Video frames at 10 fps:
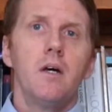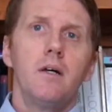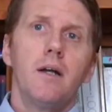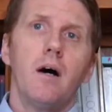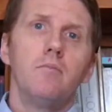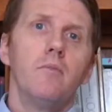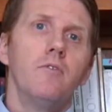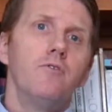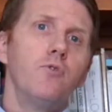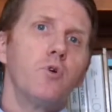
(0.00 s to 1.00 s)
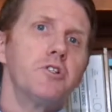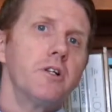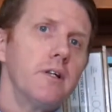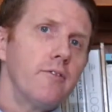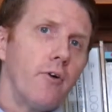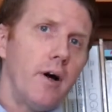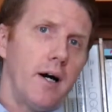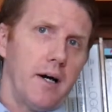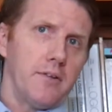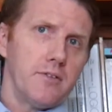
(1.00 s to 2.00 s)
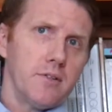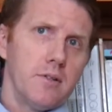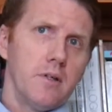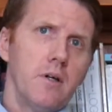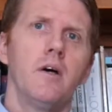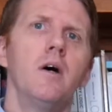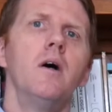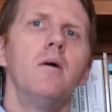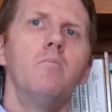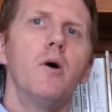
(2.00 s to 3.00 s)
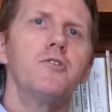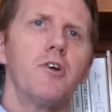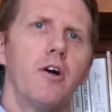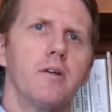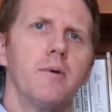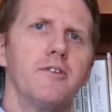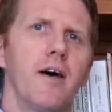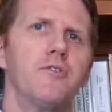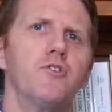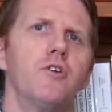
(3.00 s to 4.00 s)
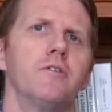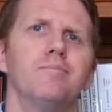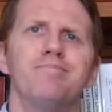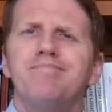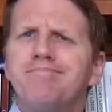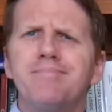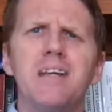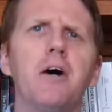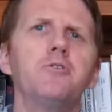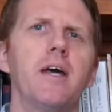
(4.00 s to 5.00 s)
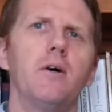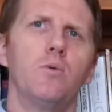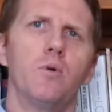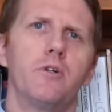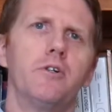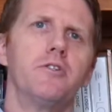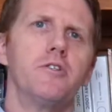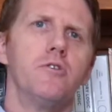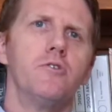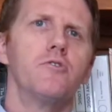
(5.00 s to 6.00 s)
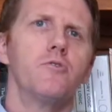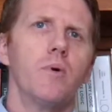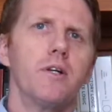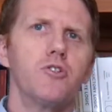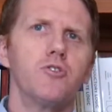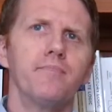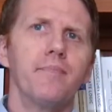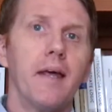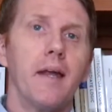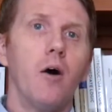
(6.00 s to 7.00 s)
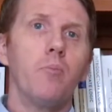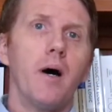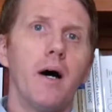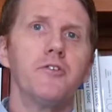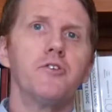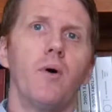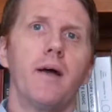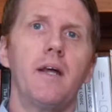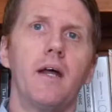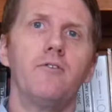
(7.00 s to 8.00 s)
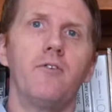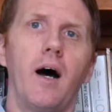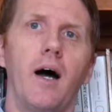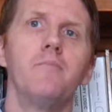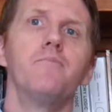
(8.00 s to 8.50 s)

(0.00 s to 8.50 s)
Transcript: Now, fortunately for us, most arguments have certain telltale words used, which can help us to identify